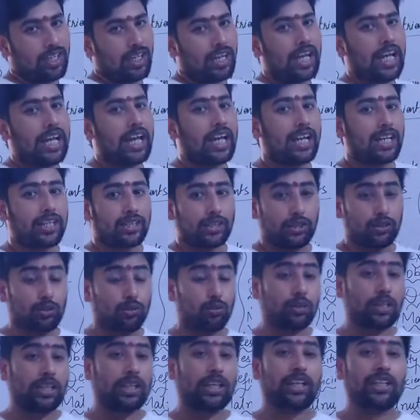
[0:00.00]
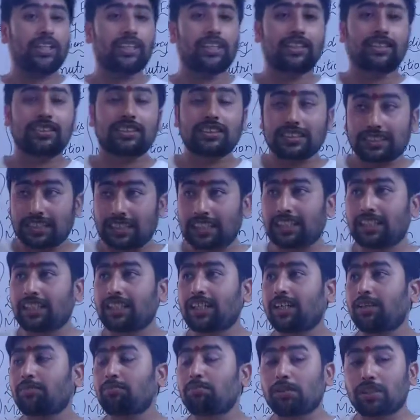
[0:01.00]
and you can
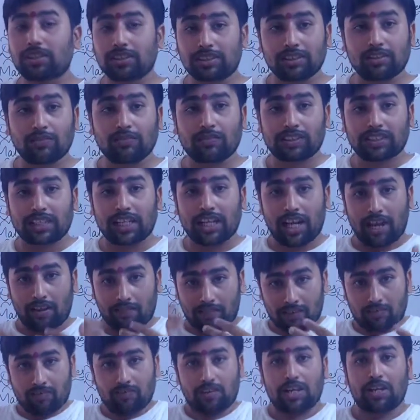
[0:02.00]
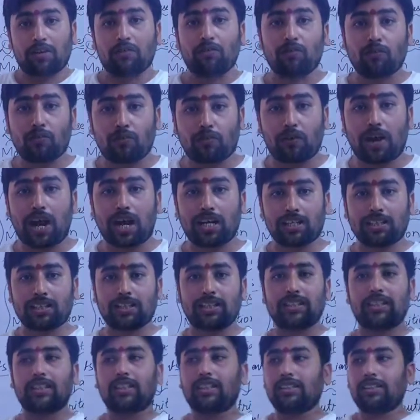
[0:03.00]
see a person which are having very
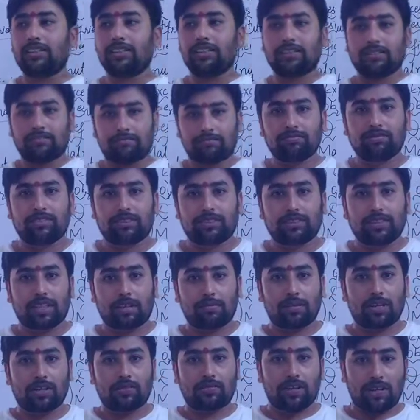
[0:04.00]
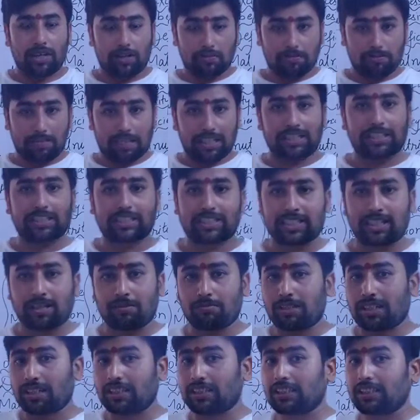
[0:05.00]
fat stomach very big
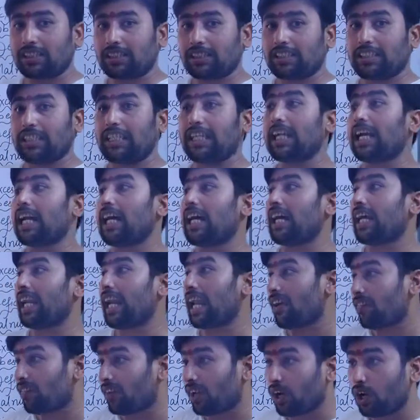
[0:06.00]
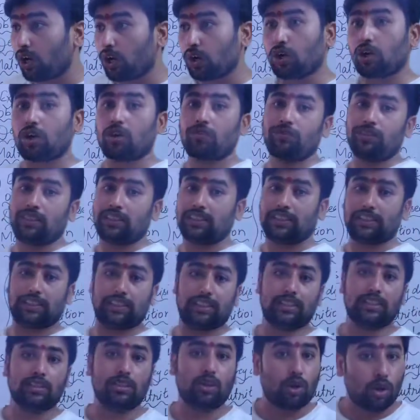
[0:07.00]
stomach they are having lot of
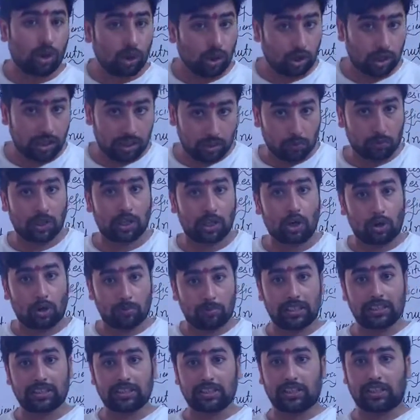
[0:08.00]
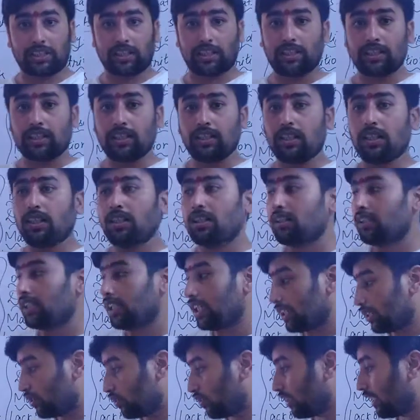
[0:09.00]
diseases not only one obesity
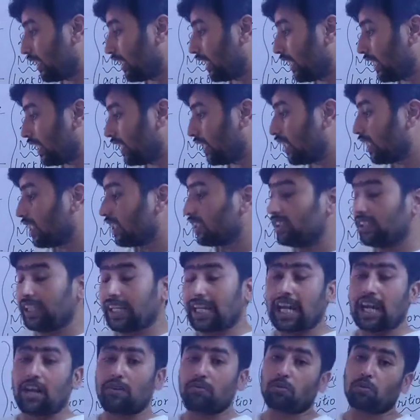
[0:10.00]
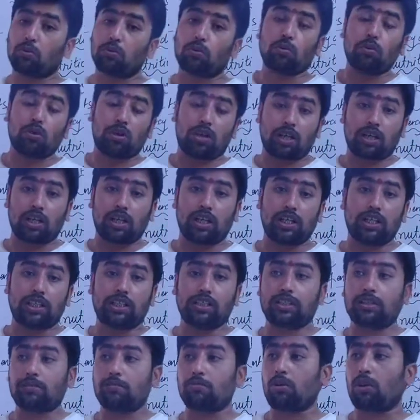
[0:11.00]
actually they have to go early
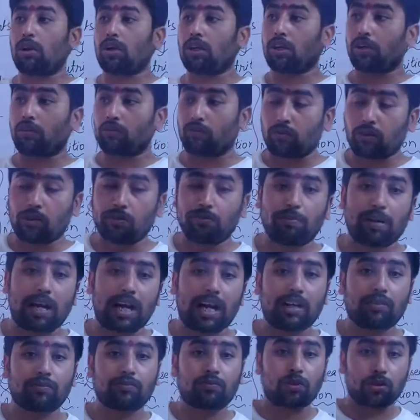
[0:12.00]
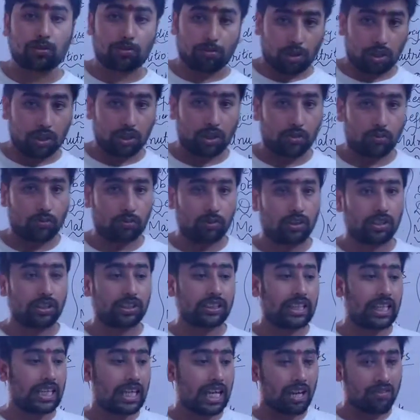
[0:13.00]
in the morning for park for morning
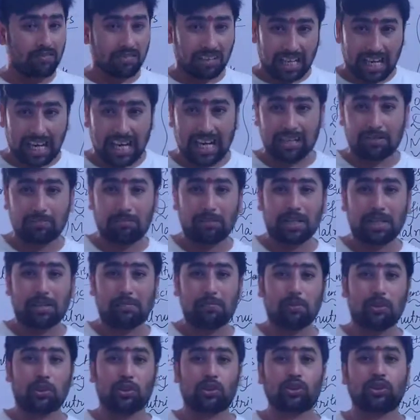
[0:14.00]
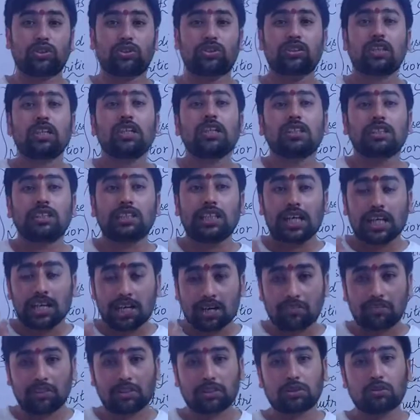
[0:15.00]
walk they are having high blood pressures they are
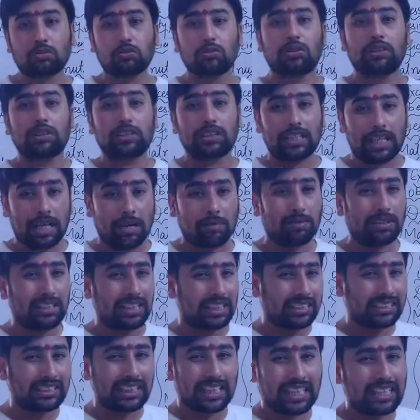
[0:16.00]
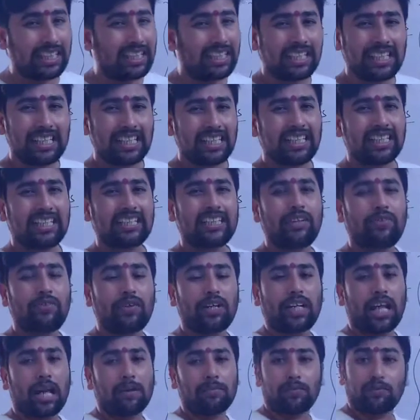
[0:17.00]
having sugar diabetes and
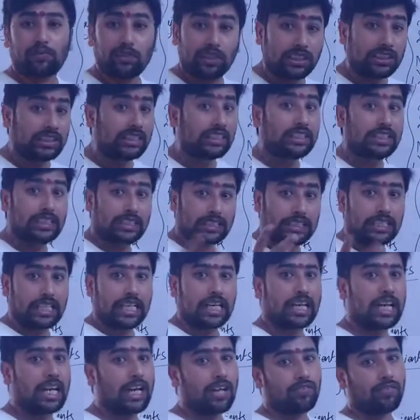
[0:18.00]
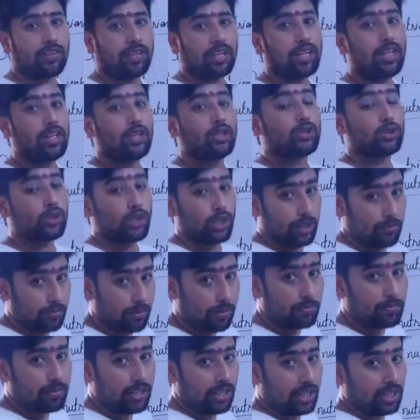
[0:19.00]
different type of diseases they are having so
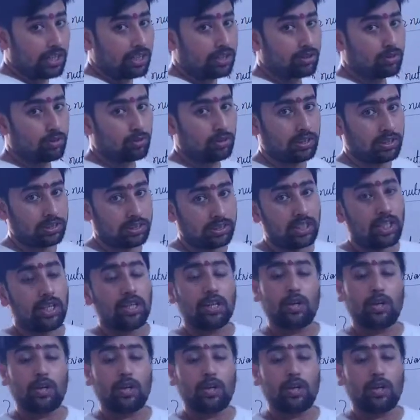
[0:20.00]
remember dear students